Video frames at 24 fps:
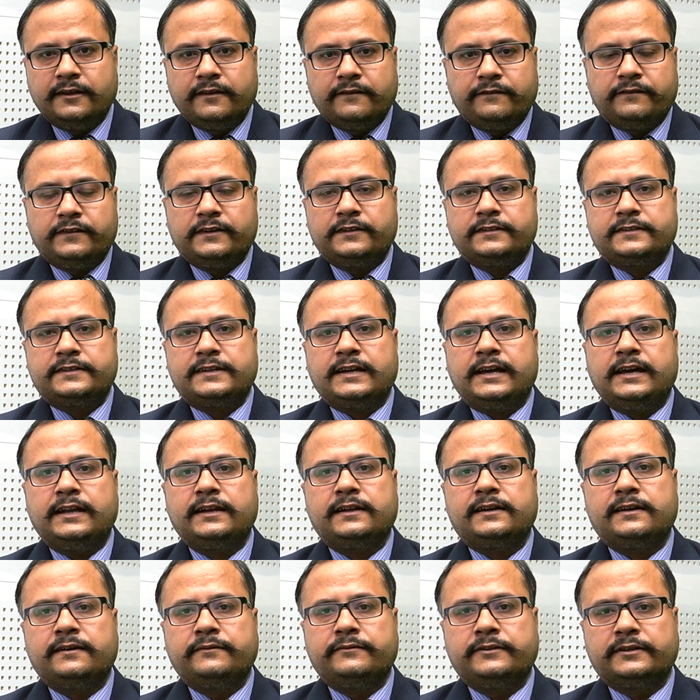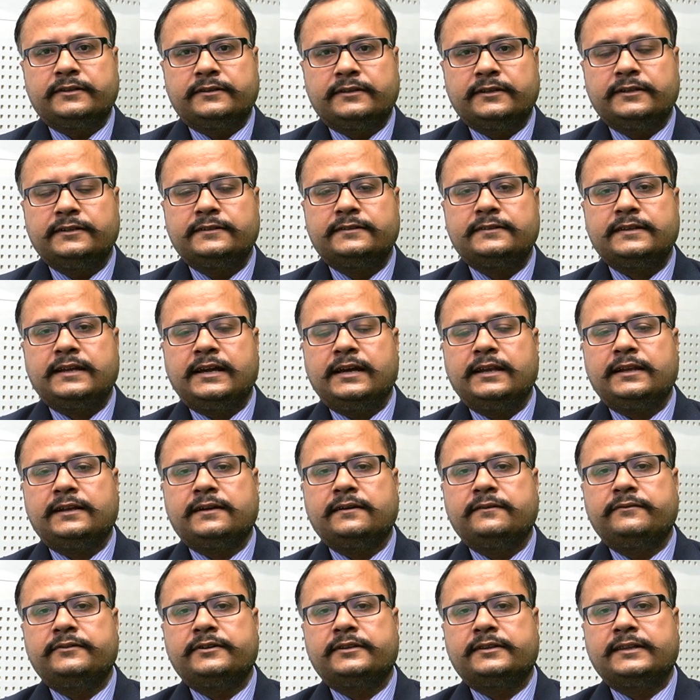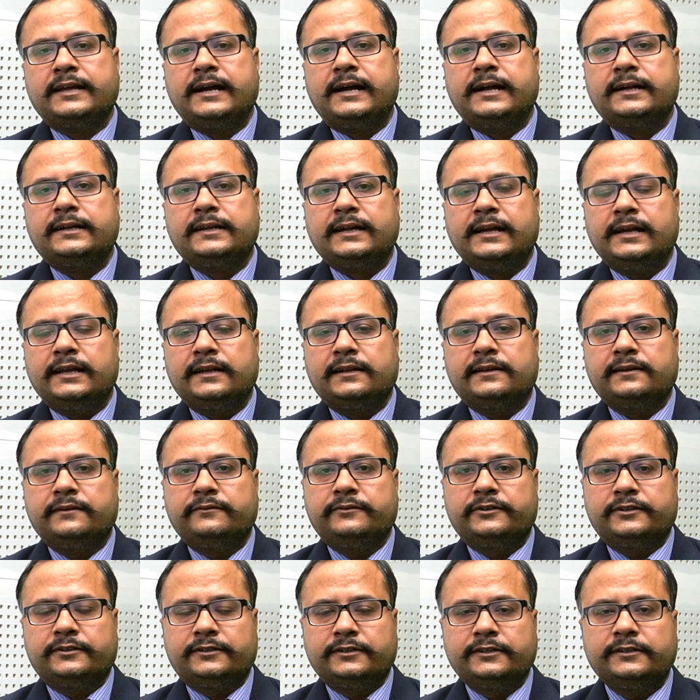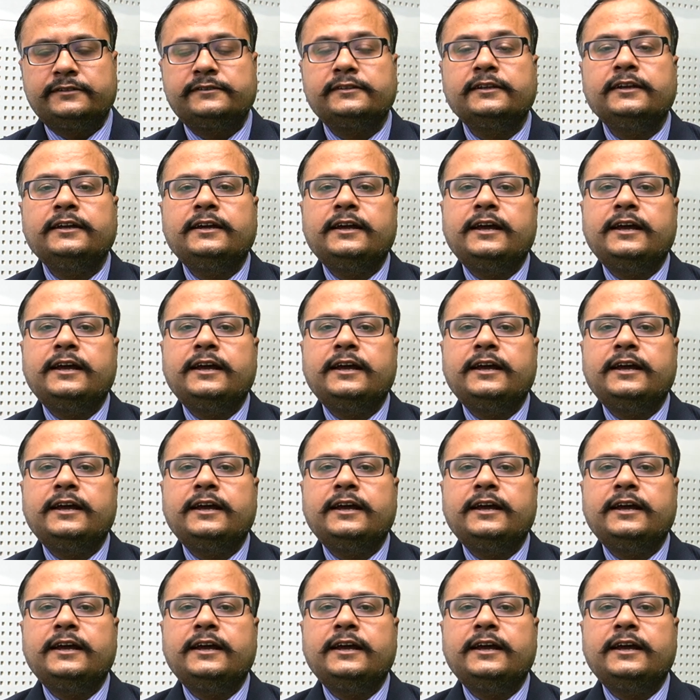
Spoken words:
First I'll cover this, I'll cover that, I'll cover this,